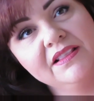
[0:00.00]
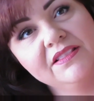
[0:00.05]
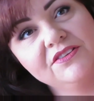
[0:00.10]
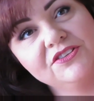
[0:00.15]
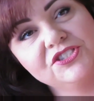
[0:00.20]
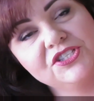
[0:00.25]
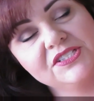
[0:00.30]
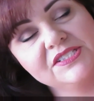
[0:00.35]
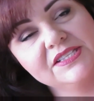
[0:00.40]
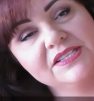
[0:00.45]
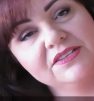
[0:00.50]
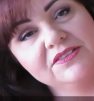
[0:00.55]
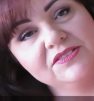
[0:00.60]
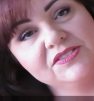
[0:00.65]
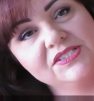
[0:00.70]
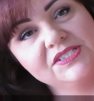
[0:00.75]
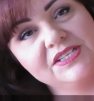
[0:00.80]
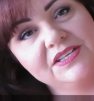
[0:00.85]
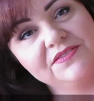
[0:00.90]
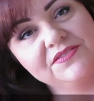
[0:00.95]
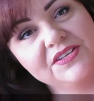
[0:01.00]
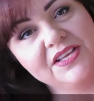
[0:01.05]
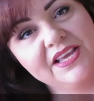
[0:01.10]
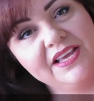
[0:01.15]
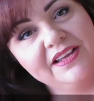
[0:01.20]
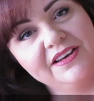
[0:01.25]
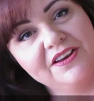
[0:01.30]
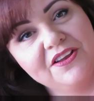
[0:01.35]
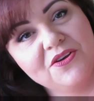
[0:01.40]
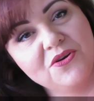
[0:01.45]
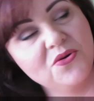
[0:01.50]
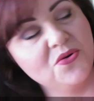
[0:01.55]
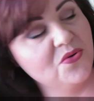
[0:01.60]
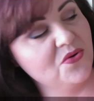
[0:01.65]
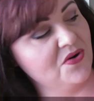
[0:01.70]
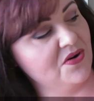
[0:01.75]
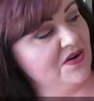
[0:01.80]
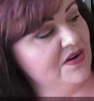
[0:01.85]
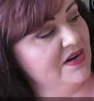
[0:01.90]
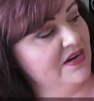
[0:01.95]
They're just little stuffed candy
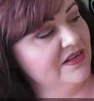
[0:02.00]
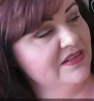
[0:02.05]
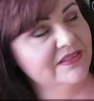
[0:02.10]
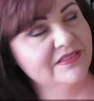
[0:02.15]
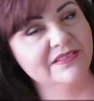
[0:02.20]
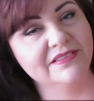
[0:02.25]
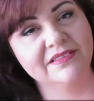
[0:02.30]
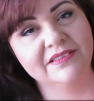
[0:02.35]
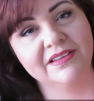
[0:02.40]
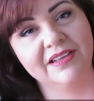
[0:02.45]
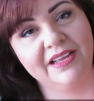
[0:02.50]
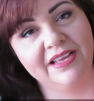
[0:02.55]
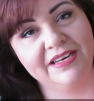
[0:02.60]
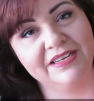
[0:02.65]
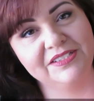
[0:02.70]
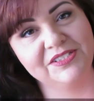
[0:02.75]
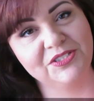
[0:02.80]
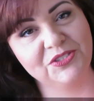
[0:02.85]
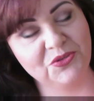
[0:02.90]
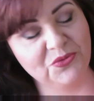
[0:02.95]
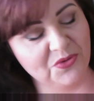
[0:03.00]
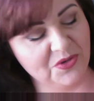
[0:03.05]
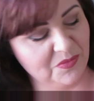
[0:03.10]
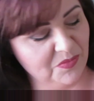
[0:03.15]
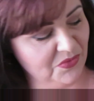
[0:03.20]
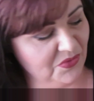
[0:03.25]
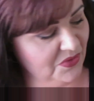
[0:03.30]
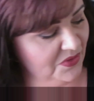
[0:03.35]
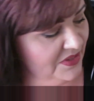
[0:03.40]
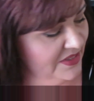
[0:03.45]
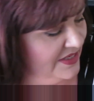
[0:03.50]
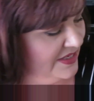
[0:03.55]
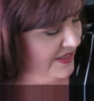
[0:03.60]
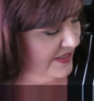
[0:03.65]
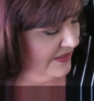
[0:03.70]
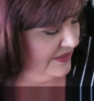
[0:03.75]
corn, and it's adorable.